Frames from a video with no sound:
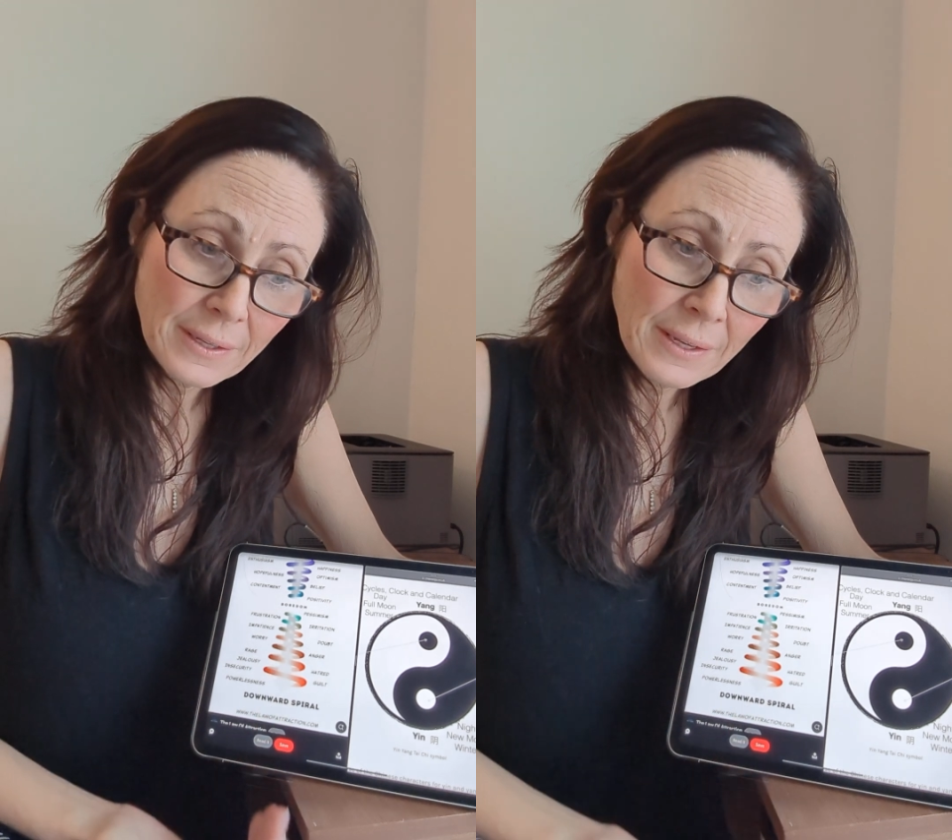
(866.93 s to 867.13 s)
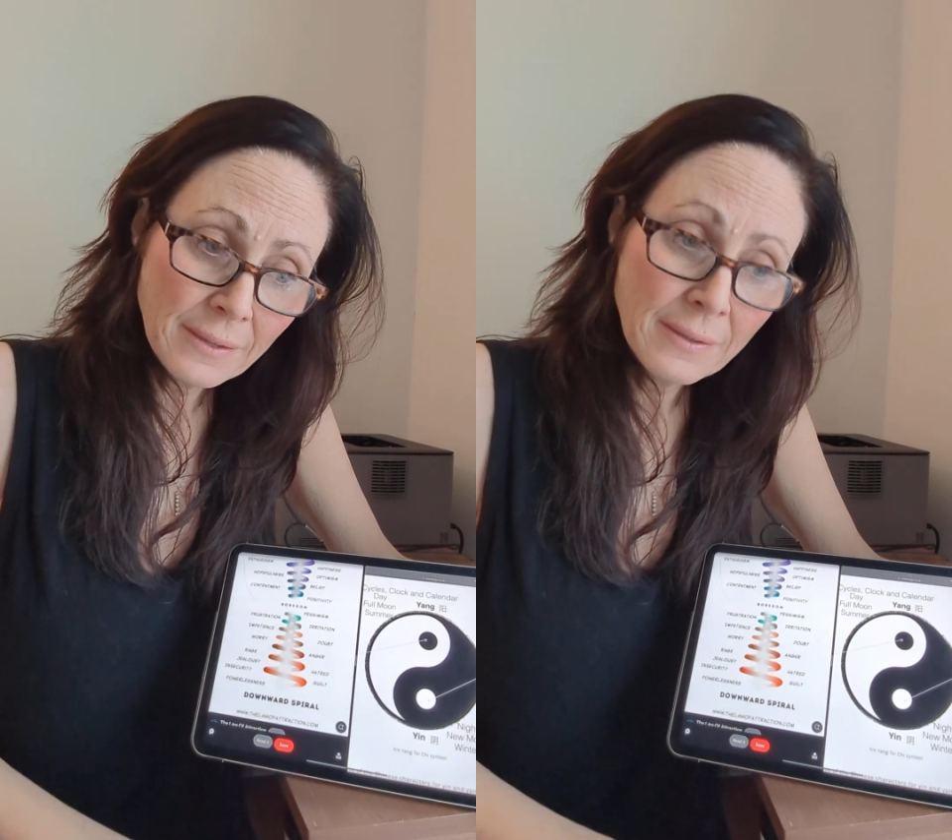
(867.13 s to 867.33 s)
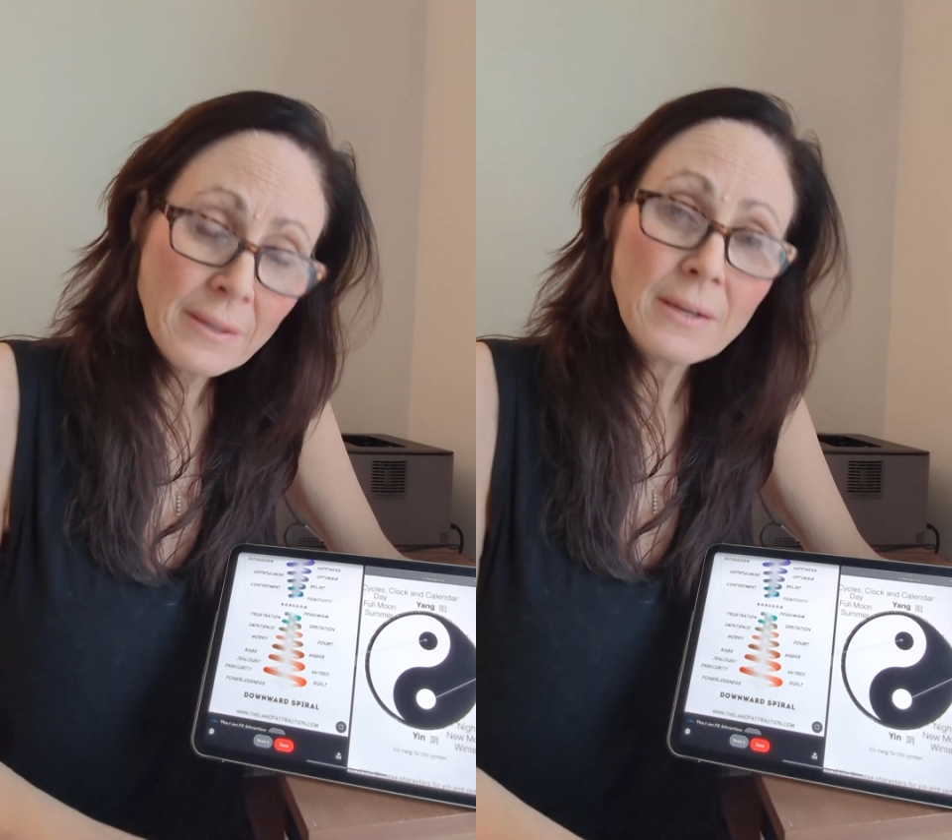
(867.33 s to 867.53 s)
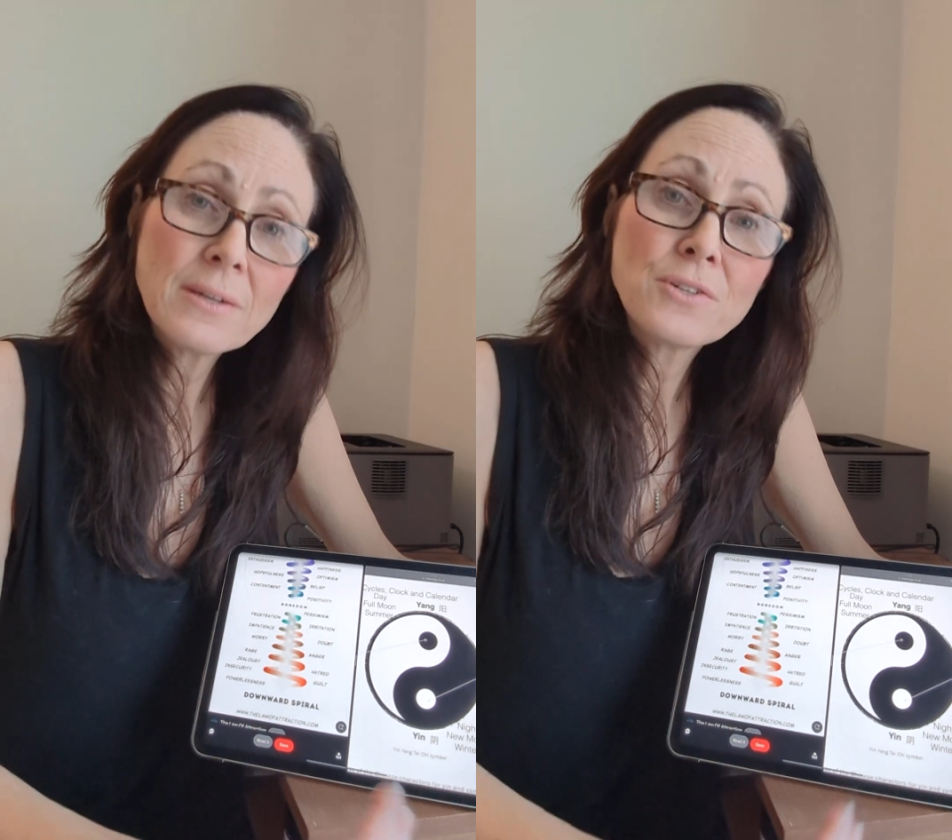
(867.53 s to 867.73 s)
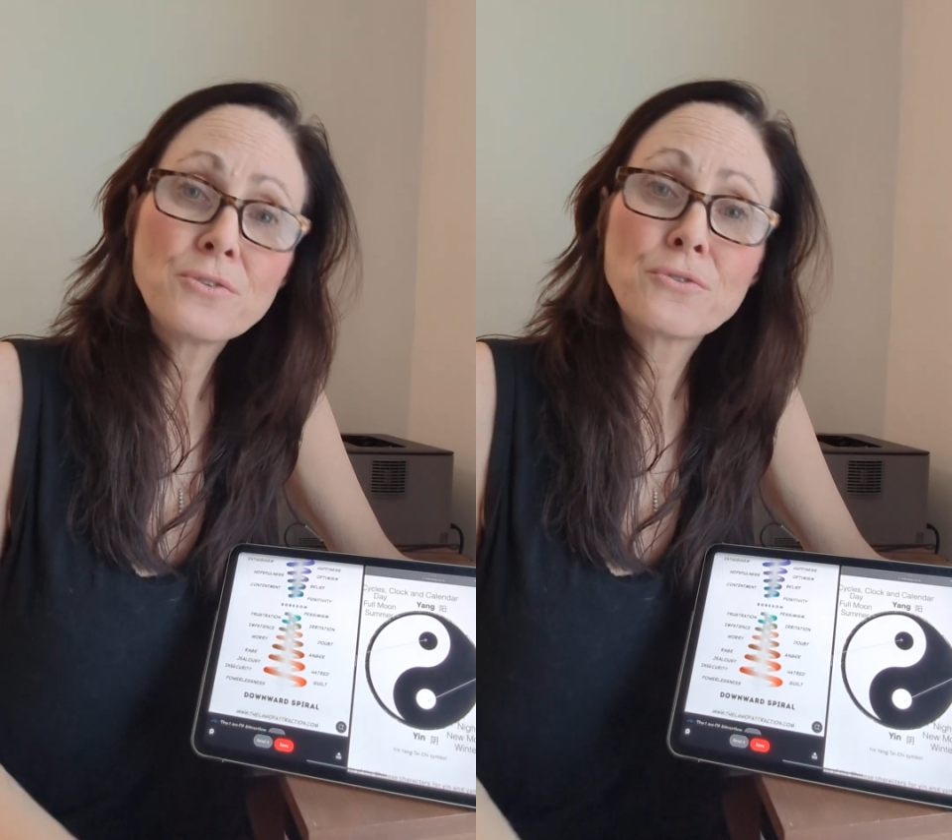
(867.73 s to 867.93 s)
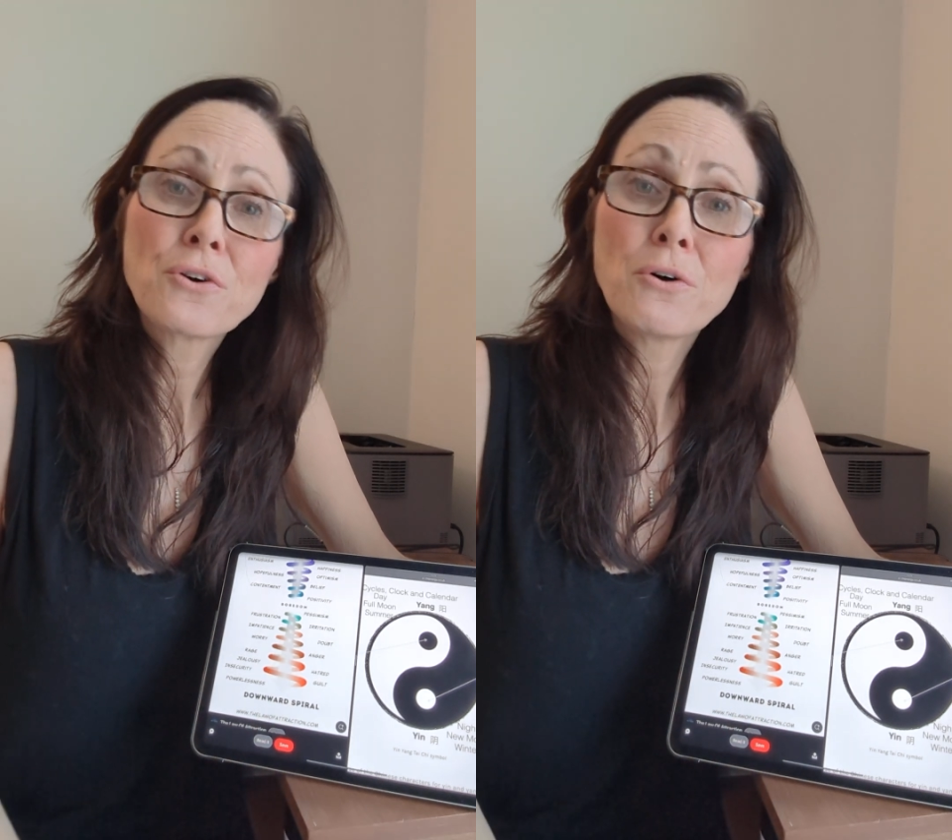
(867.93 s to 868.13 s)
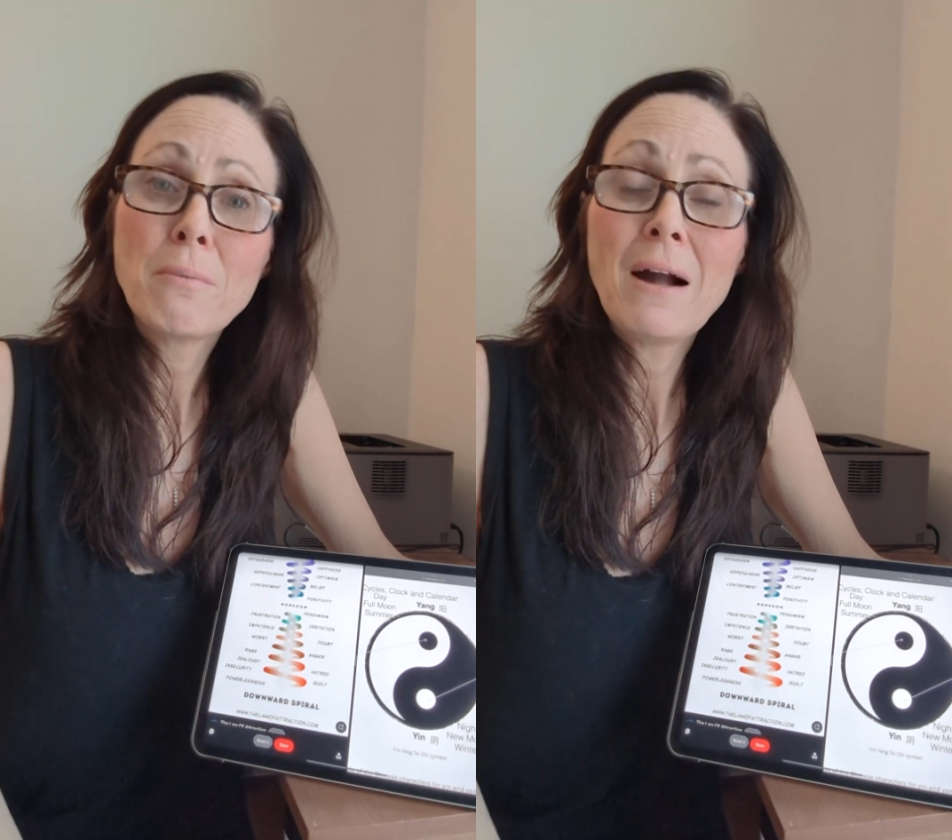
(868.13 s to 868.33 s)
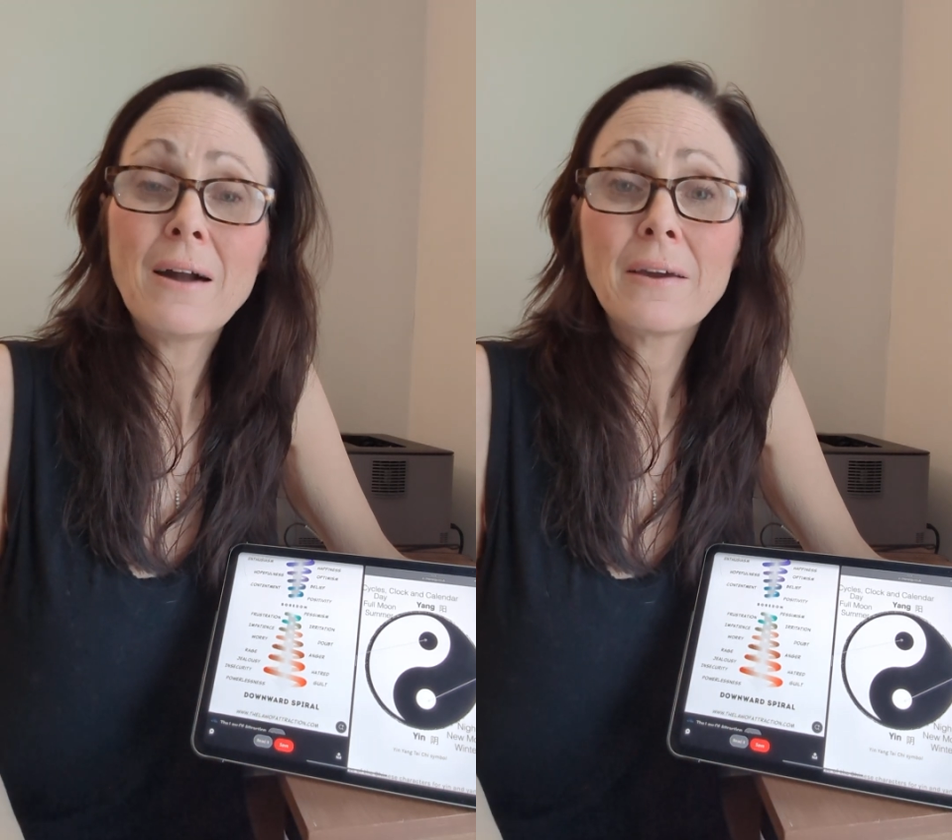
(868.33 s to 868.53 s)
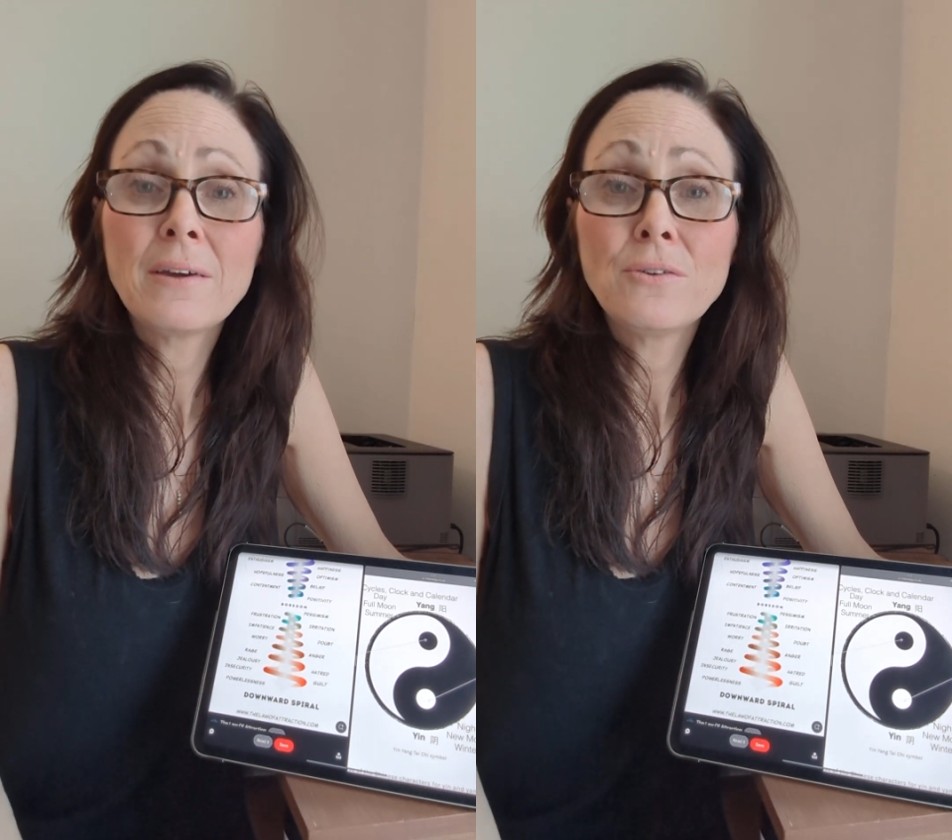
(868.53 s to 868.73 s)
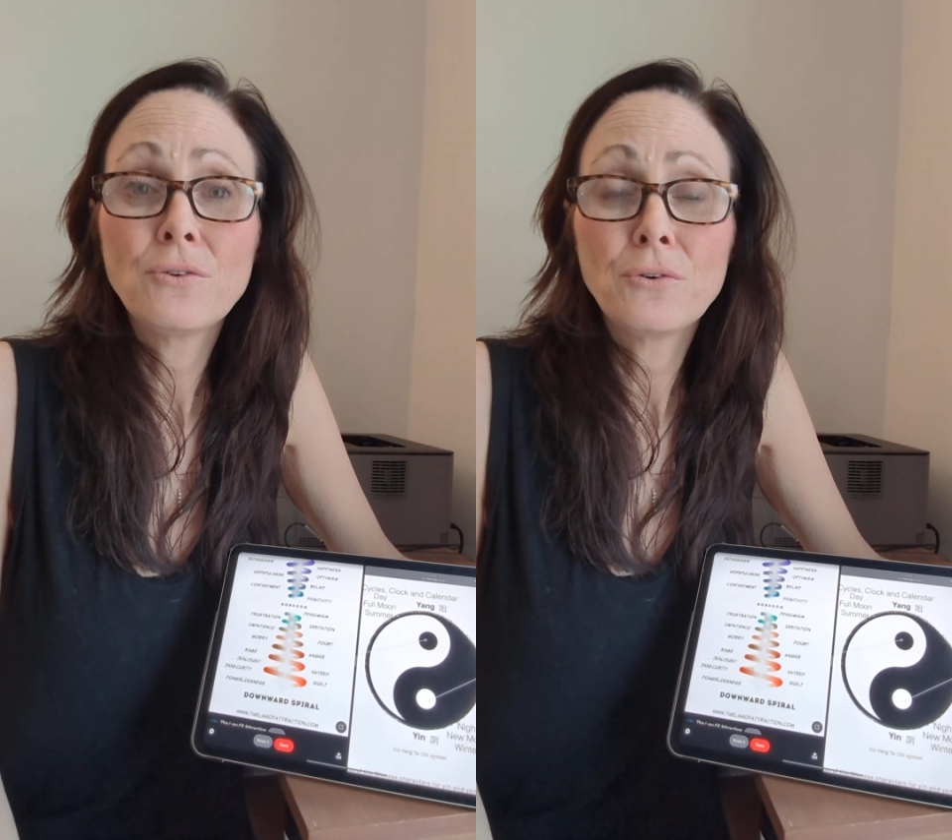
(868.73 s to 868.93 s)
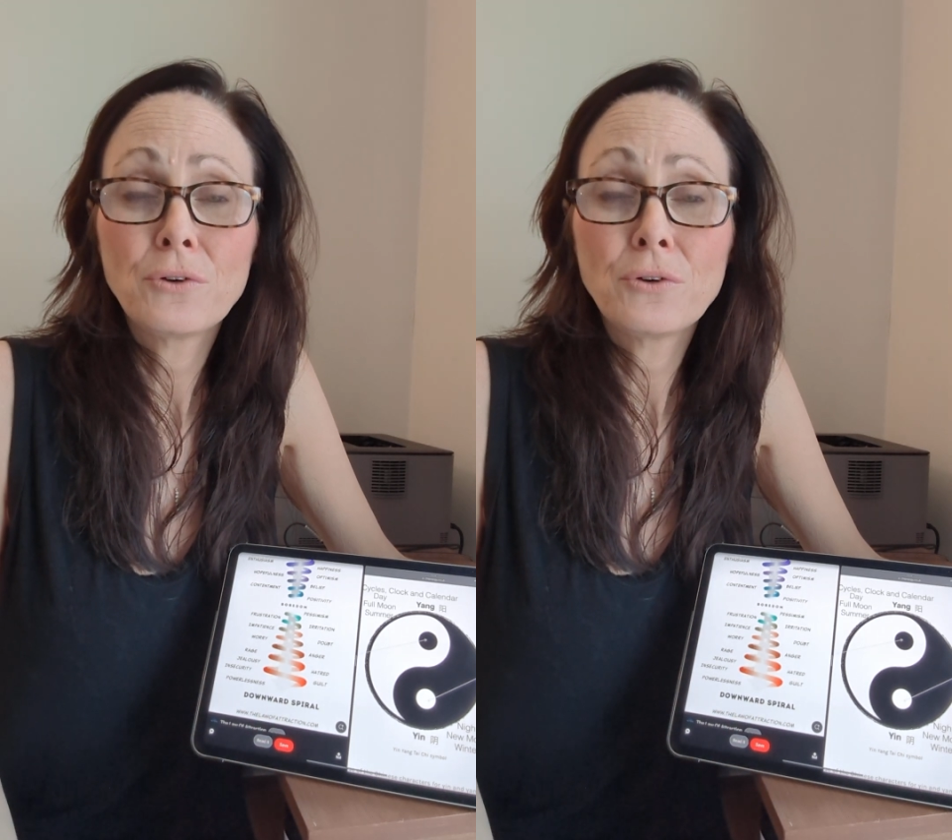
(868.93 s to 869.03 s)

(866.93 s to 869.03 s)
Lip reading: And then as you go back into